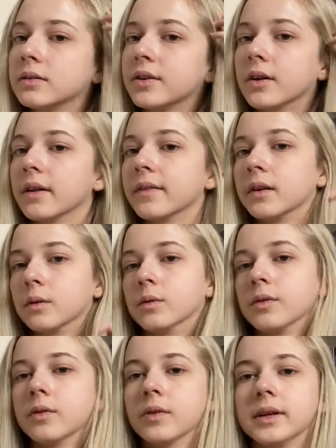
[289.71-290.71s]
you know, like the Lord of
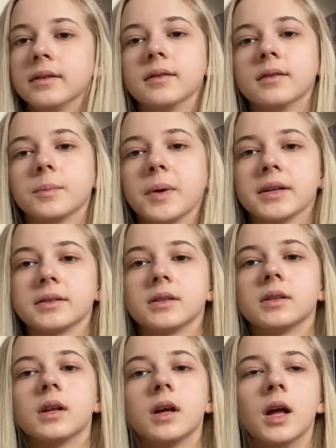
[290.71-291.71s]
the Rings person.